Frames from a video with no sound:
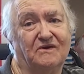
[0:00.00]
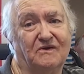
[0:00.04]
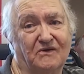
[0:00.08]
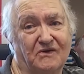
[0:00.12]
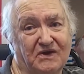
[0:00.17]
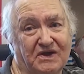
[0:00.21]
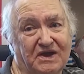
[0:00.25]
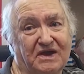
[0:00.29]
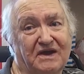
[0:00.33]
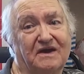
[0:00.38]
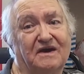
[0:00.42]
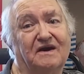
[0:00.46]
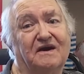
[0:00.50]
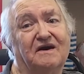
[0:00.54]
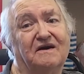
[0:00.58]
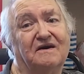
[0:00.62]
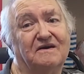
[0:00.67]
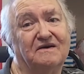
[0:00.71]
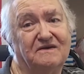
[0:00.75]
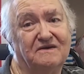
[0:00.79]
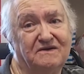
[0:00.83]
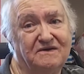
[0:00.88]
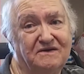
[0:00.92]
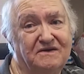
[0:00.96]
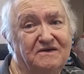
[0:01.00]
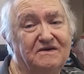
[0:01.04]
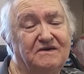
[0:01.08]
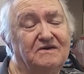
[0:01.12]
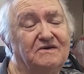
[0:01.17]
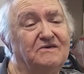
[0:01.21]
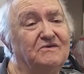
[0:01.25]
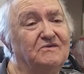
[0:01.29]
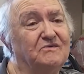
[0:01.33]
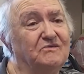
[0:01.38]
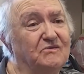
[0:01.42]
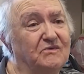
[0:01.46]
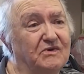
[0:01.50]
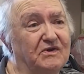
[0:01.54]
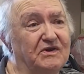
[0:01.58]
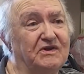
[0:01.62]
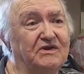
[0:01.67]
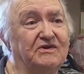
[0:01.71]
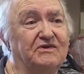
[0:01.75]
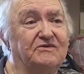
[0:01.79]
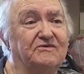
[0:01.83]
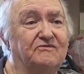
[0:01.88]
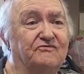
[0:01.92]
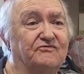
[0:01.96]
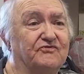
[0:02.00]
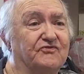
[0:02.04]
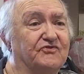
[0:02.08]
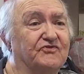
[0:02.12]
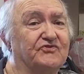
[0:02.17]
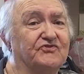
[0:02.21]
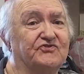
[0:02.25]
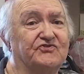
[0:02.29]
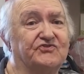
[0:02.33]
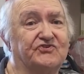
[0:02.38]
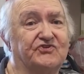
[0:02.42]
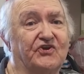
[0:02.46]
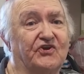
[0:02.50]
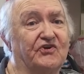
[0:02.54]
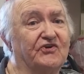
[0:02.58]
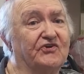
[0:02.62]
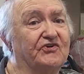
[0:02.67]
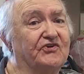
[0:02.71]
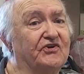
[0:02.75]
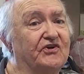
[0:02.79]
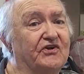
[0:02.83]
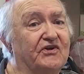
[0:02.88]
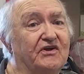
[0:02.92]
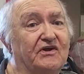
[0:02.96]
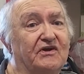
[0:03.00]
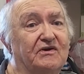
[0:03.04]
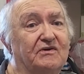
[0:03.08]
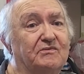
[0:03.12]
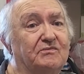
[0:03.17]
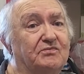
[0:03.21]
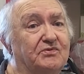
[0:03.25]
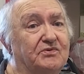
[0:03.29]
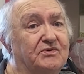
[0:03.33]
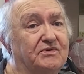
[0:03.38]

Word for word: Oh yeah. When I first started up,